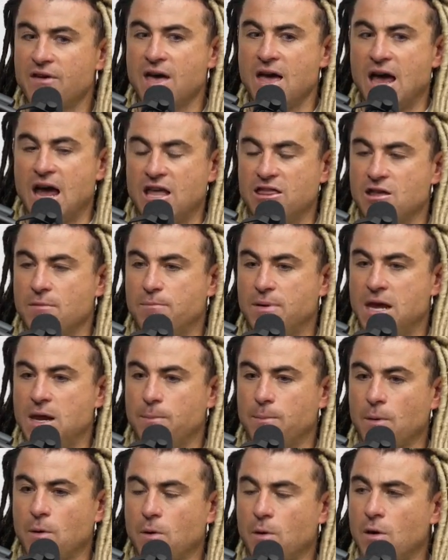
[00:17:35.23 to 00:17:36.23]
and the
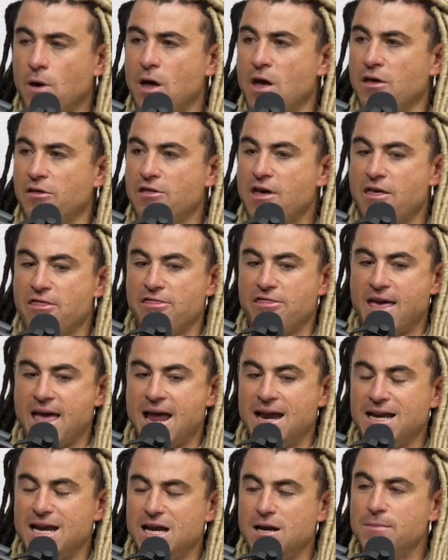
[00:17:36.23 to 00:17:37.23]
people that they
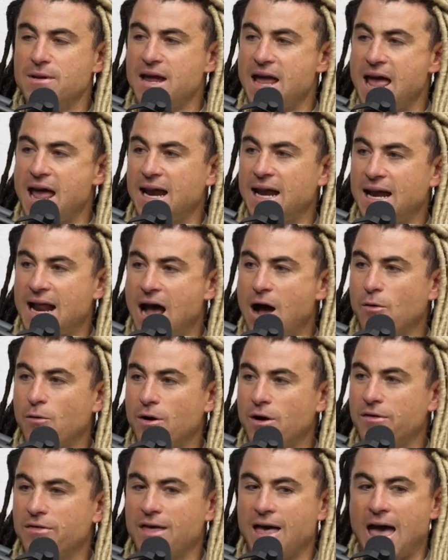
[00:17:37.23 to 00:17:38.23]
need to be hanging out
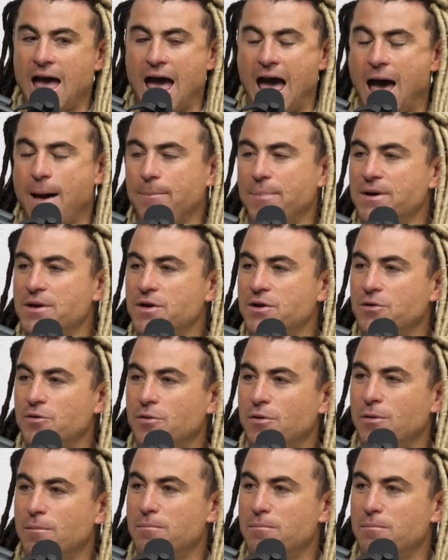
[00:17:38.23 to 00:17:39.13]
with happen to